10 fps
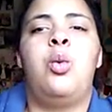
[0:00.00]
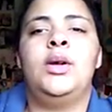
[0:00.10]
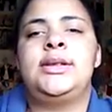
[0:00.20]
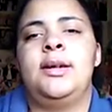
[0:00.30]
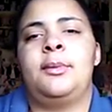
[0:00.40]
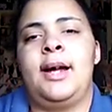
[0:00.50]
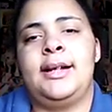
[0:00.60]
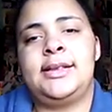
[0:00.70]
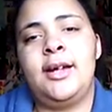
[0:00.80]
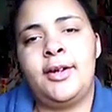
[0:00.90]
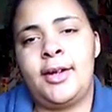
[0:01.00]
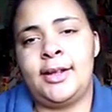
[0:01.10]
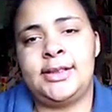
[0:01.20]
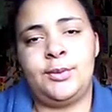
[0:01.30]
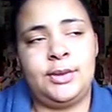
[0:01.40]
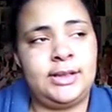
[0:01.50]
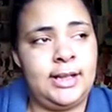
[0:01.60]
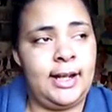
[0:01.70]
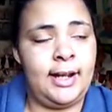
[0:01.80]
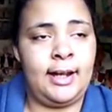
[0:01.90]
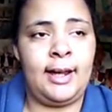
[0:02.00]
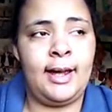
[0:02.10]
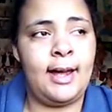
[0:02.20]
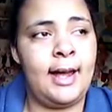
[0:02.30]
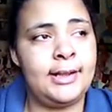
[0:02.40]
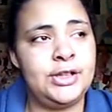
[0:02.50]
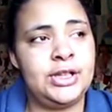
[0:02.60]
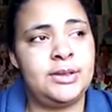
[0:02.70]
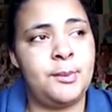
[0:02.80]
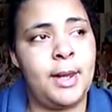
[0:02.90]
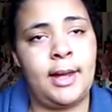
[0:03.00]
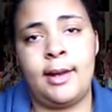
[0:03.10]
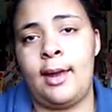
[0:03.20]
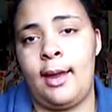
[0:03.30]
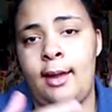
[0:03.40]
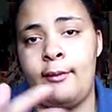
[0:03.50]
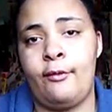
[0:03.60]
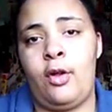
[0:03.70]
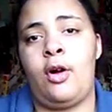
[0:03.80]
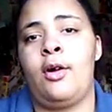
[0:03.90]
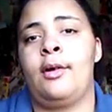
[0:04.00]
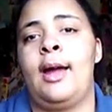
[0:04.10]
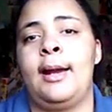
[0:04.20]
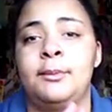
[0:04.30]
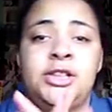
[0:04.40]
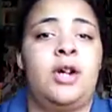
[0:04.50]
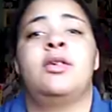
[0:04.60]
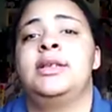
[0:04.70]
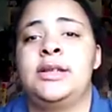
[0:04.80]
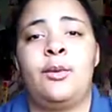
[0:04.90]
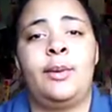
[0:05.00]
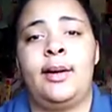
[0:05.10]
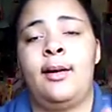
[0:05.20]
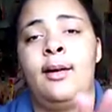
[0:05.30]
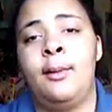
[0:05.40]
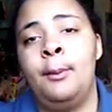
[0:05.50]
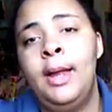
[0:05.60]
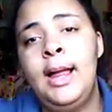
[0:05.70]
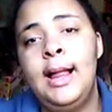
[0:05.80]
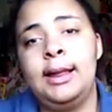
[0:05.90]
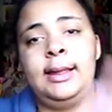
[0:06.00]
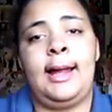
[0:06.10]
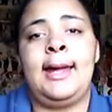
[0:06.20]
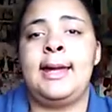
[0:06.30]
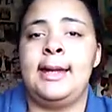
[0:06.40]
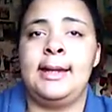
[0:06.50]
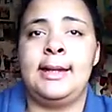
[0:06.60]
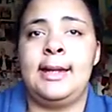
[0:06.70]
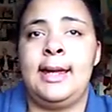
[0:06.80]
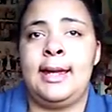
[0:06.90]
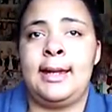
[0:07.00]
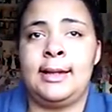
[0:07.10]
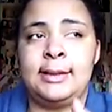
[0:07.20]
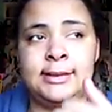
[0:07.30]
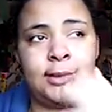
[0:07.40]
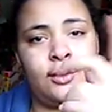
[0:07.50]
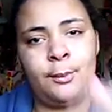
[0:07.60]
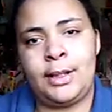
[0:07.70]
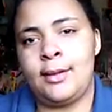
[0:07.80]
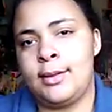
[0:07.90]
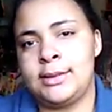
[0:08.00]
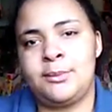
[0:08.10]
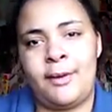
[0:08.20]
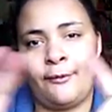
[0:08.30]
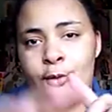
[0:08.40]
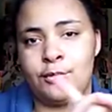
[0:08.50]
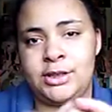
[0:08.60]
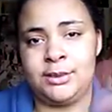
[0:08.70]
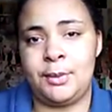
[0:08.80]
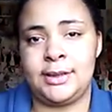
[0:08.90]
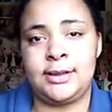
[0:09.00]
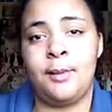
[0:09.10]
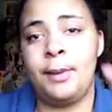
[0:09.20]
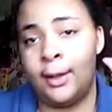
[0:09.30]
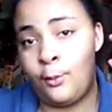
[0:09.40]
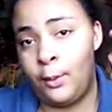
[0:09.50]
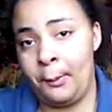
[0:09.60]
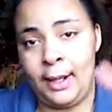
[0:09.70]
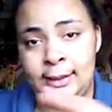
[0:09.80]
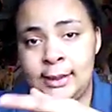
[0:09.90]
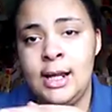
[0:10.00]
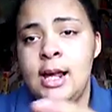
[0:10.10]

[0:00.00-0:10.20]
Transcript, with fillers: What's up guys, how you guys doing today? I just made a vlog and I'm sorry it's coming up late and it's because my phone just messed up and it went back,